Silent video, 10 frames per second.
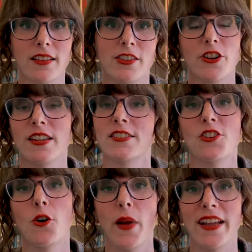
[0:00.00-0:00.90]
There is
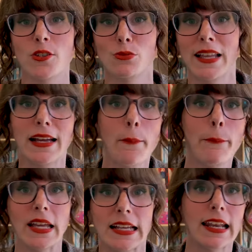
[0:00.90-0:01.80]
no way to like
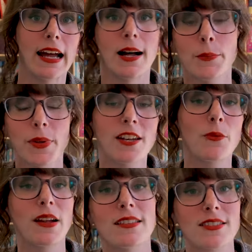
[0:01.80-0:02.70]
pick it up in a
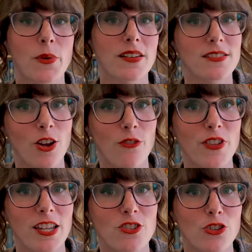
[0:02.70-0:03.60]
way that's going to solve
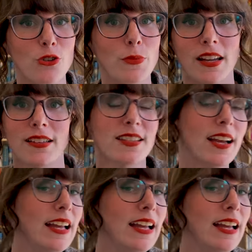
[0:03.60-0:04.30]
the issue because